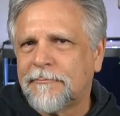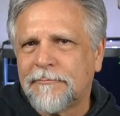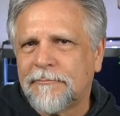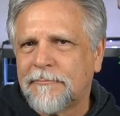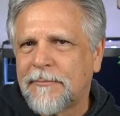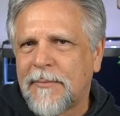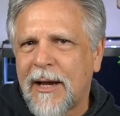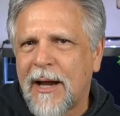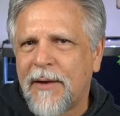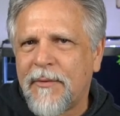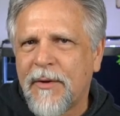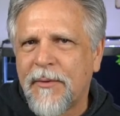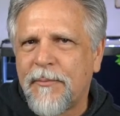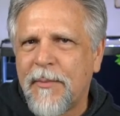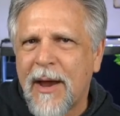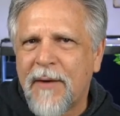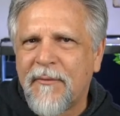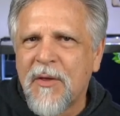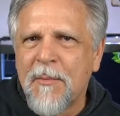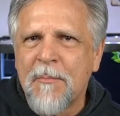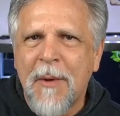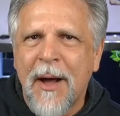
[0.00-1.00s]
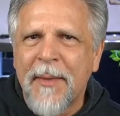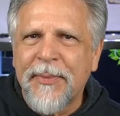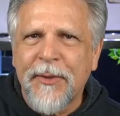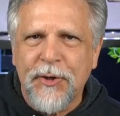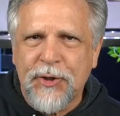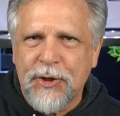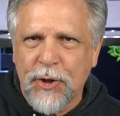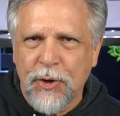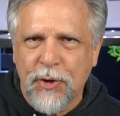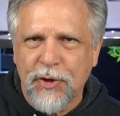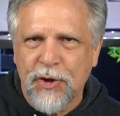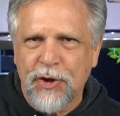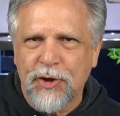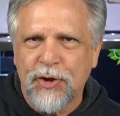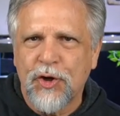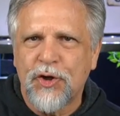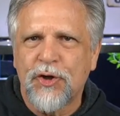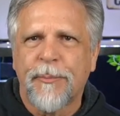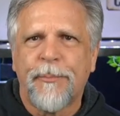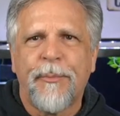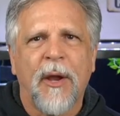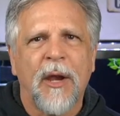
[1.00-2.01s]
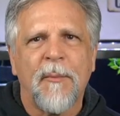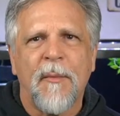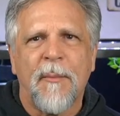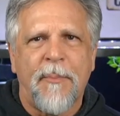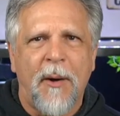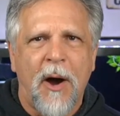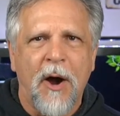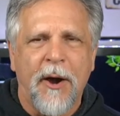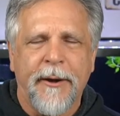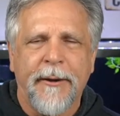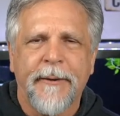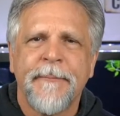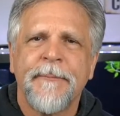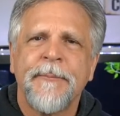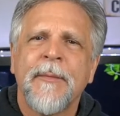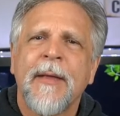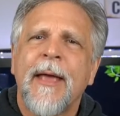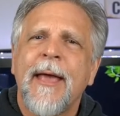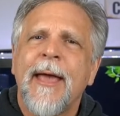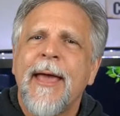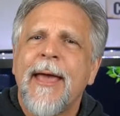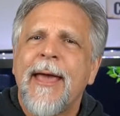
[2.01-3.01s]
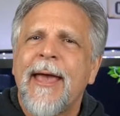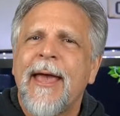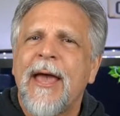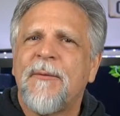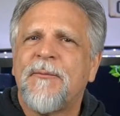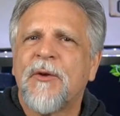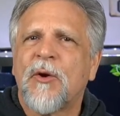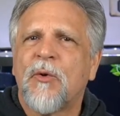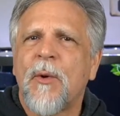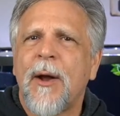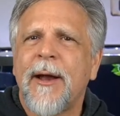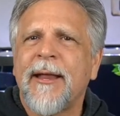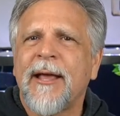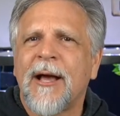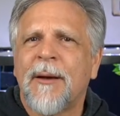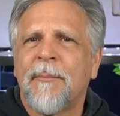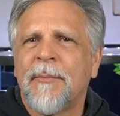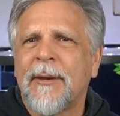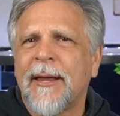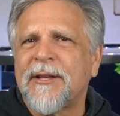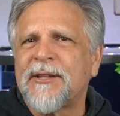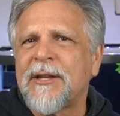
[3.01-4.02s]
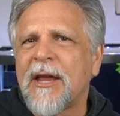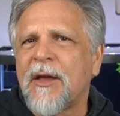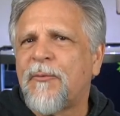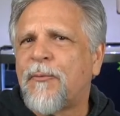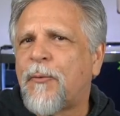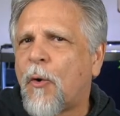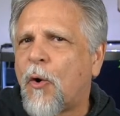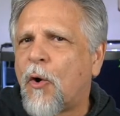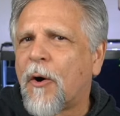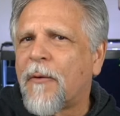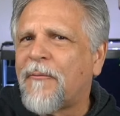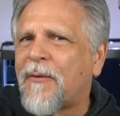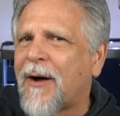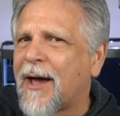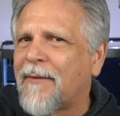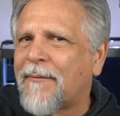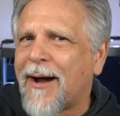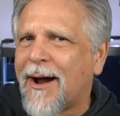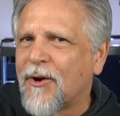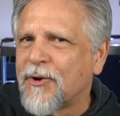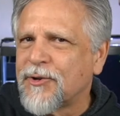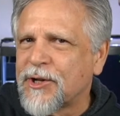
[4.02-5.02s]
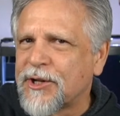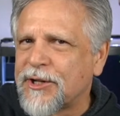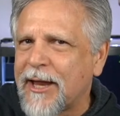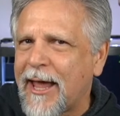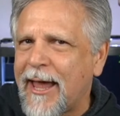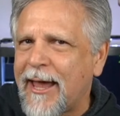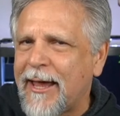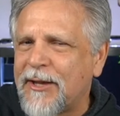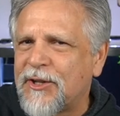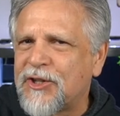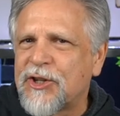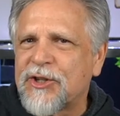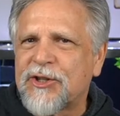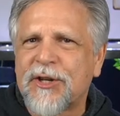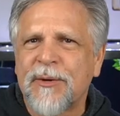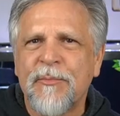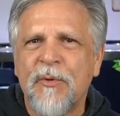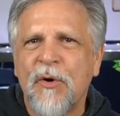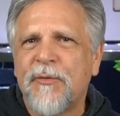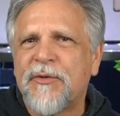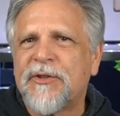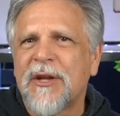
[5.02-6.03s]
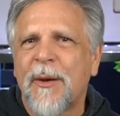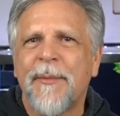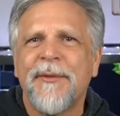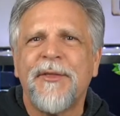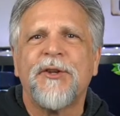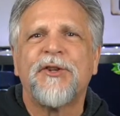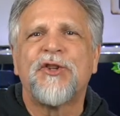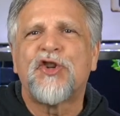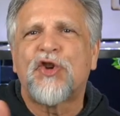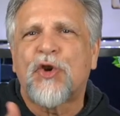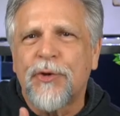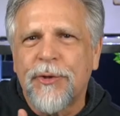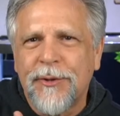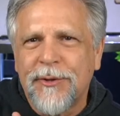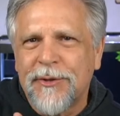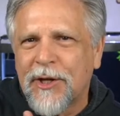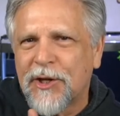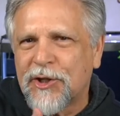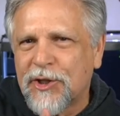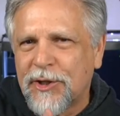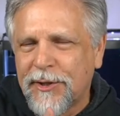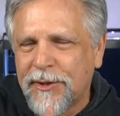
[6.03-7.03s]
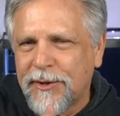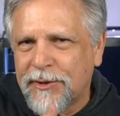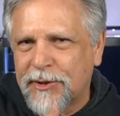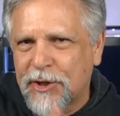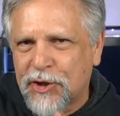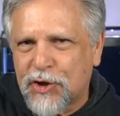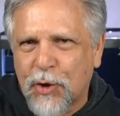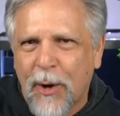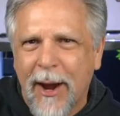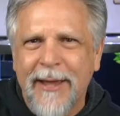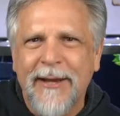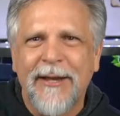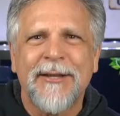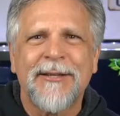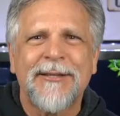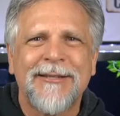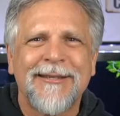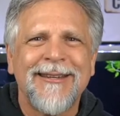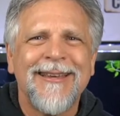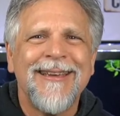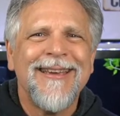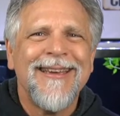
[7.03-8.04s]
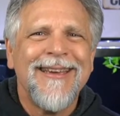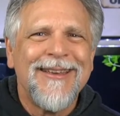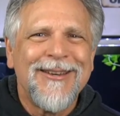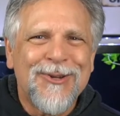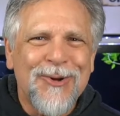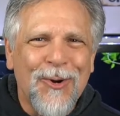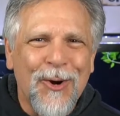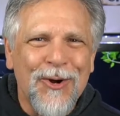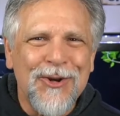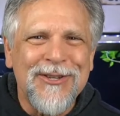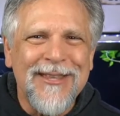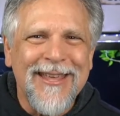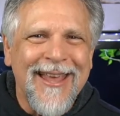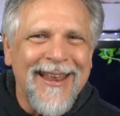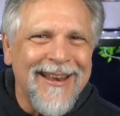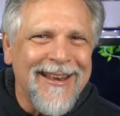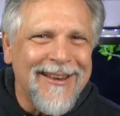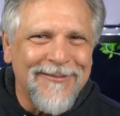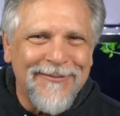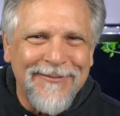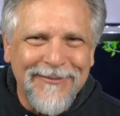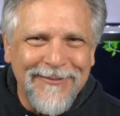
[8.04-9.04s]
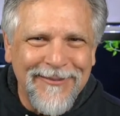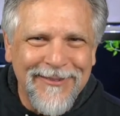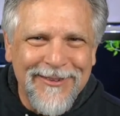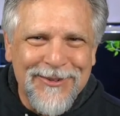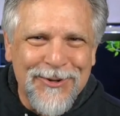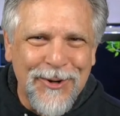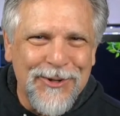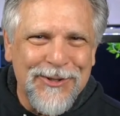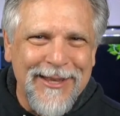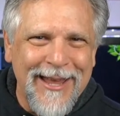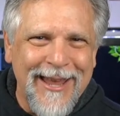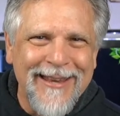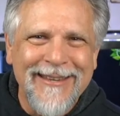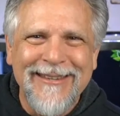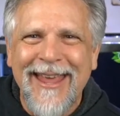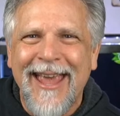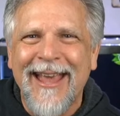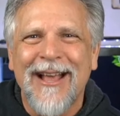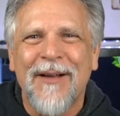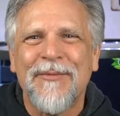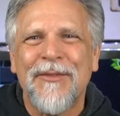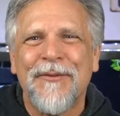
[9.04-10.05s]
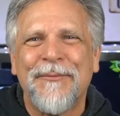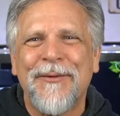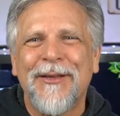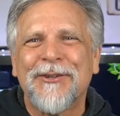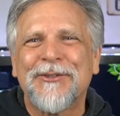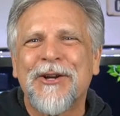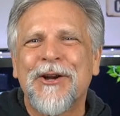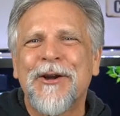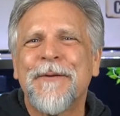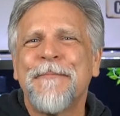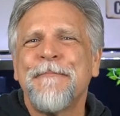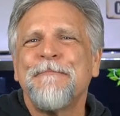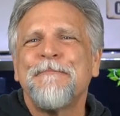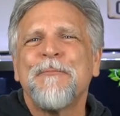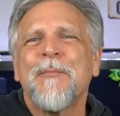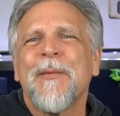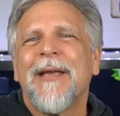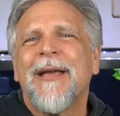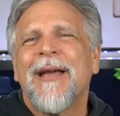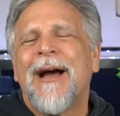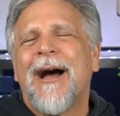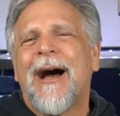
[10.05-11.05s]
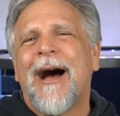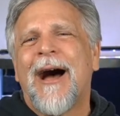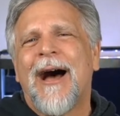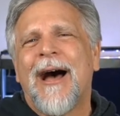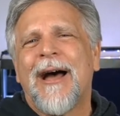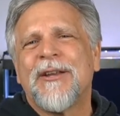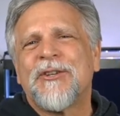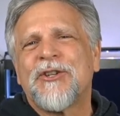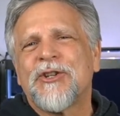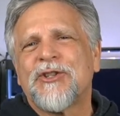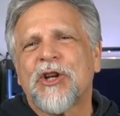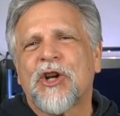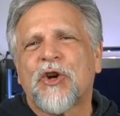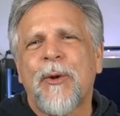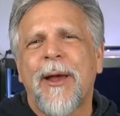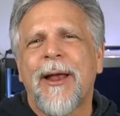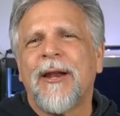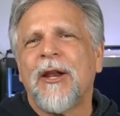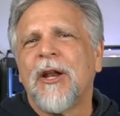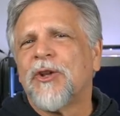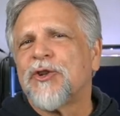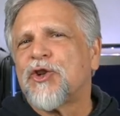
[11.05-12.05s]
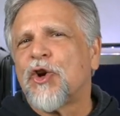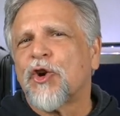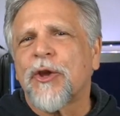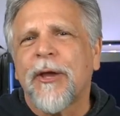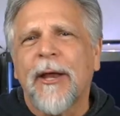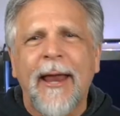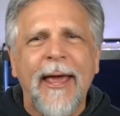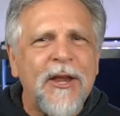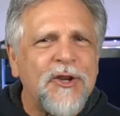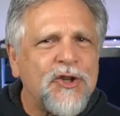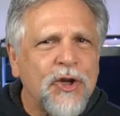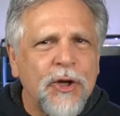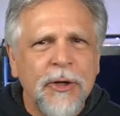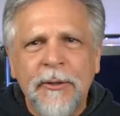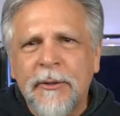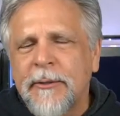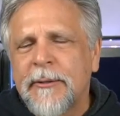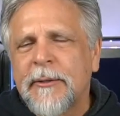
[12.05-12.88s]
every every month or two, you, you should pull them apart. If you're running them, let's say four or five hours a day, just to move some of the the detritus towards the in, towards the intake of the filter, uh, just to create a little circulation.